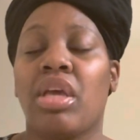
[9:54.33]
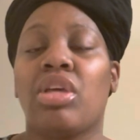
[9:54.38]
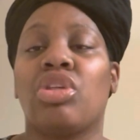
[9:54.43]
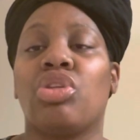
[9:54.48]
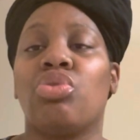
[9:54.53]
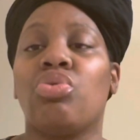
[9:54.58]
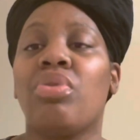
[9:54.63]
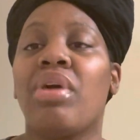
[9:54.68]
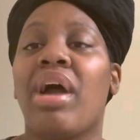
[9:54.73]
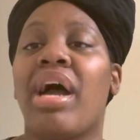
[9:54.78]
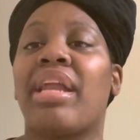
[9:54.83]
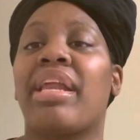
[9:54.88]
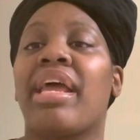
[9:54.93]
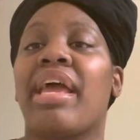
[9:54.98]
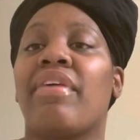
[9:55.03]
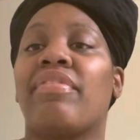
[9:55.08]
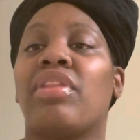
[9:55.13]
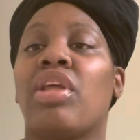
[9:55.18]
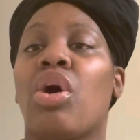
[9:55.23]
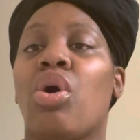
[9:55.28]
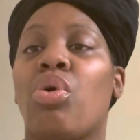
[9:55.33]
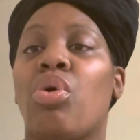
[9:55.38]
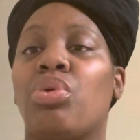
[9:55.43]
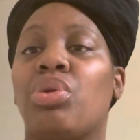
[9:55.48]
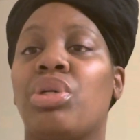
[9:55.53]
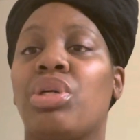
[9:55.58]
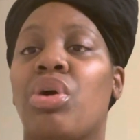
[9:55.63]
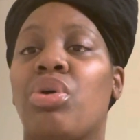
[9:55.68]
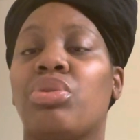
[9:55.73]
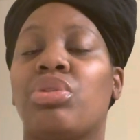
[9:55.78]
You got to have the
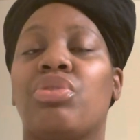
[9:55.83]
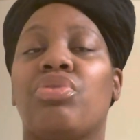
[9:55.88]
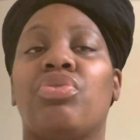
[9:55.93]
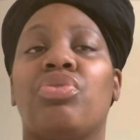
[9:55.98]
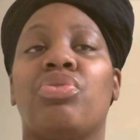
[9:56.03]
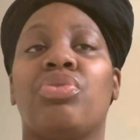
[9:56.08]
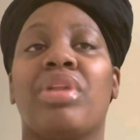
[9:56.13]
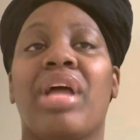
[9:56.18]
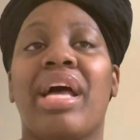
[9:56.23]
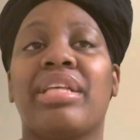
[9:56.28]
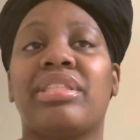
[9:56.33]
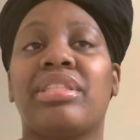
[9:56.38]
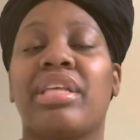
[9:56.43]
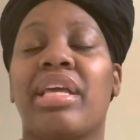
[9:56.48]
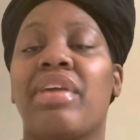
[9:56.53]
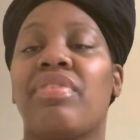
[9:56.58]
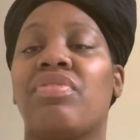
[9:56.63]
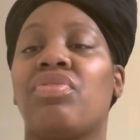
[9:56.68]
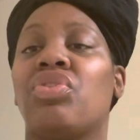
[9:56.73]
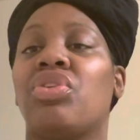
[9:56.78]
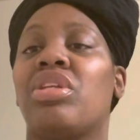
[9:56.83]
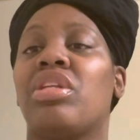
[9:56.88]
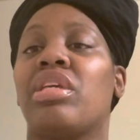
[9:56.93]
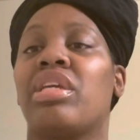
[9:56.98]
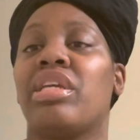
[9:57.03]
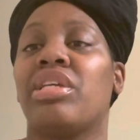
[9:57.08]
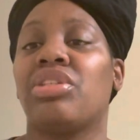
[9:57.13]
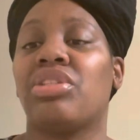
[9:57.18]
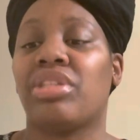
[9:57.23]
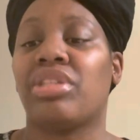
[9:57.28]
Holy Ghost. If you're not saved, you need to
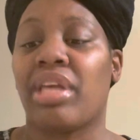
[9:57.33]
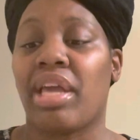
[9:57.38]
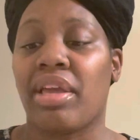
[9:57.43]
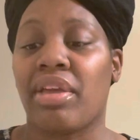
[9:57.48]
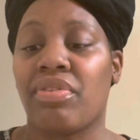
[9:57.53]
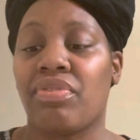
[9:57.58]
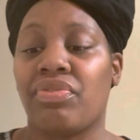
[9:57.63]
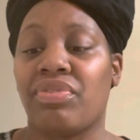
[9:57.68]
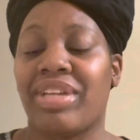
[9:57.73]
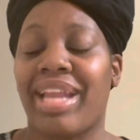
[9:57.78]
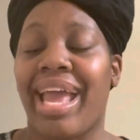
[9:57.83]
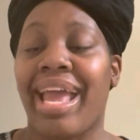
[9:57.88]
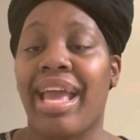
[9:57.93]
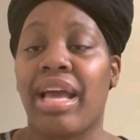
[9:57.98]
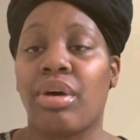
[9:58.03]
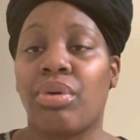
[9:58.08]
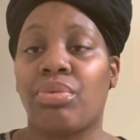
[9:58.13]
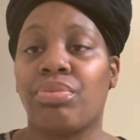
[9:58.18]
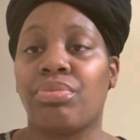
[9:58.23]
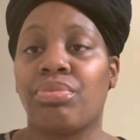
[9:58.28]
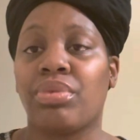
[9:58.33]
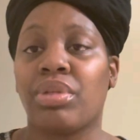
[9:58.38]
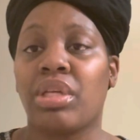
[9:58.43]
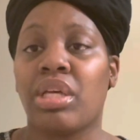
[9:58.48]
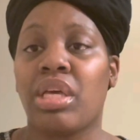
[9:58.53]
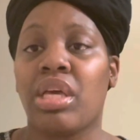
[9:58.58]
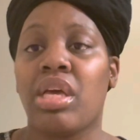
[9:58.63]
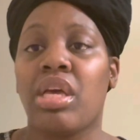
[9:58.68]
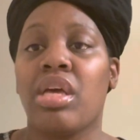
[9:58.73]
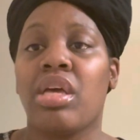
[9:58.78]
get saved now.
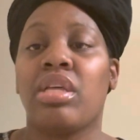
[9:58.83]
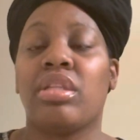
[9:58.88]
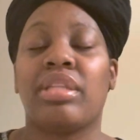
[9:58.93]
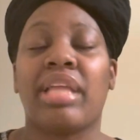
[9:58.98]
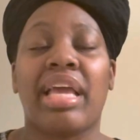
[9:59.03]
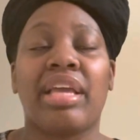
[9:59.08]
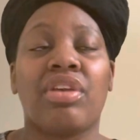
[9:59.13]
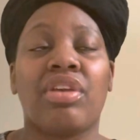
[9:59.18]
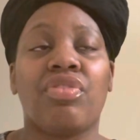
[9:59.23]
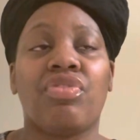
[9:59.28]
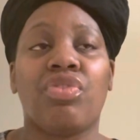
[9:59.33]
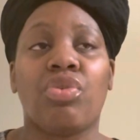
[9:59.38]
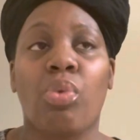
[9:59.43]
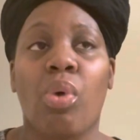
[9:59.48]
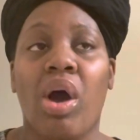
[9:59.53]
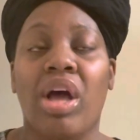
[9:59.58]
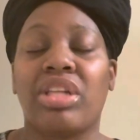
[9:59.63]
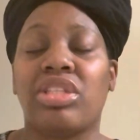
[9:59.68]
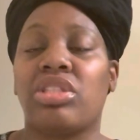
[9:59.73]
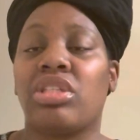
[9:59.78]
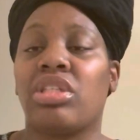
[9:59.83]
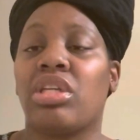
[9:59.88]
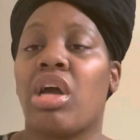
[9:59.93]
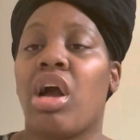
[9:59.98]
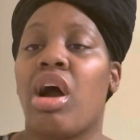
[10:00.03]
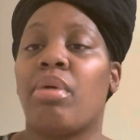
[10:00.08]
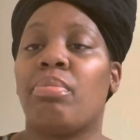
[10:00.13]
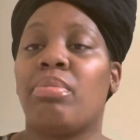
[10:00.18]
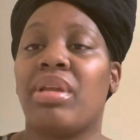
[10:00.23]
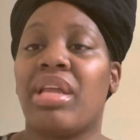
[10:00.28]
Thank you for watching.
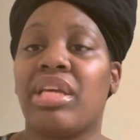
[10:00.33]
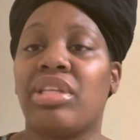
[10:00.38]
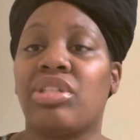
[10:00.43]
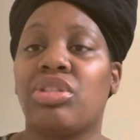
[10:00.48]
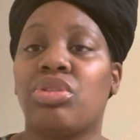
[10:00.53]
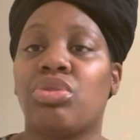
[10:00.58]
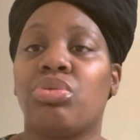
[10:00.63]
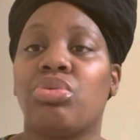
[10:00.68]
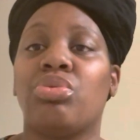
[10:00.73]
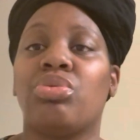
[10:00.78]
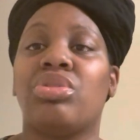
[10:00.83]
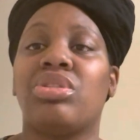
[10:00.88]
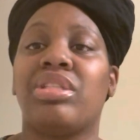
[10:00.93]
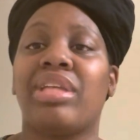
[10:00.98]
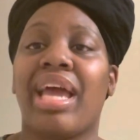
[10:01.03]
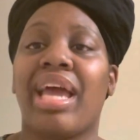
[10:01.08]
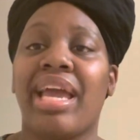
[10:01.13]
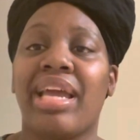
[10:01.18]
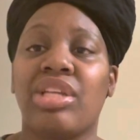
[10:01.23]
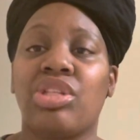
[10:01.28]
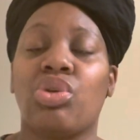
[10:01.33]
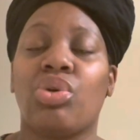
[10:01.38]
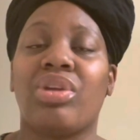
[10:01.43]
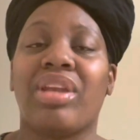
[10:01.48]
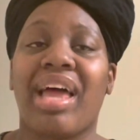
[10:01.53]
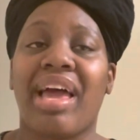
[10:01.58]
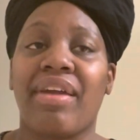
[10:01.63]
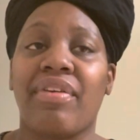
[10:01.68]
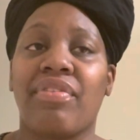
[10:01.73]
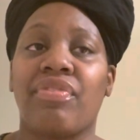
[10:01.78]
God bless you. Change your
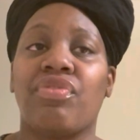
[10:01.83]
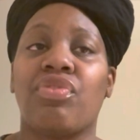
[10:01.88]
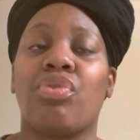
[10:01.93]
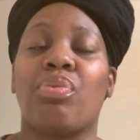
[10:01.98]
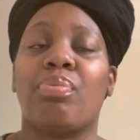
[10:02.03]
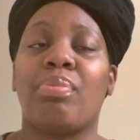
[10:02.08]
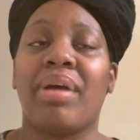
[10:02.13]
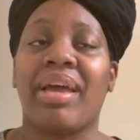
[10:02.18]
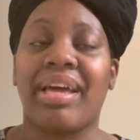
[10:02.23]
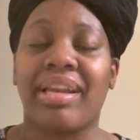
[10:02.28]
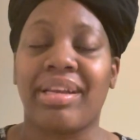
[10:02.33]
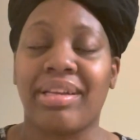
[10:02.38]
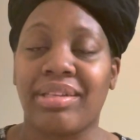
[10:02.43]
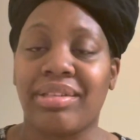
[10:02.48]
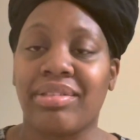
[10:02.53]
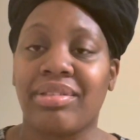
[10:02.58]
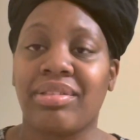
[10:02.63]
life for better.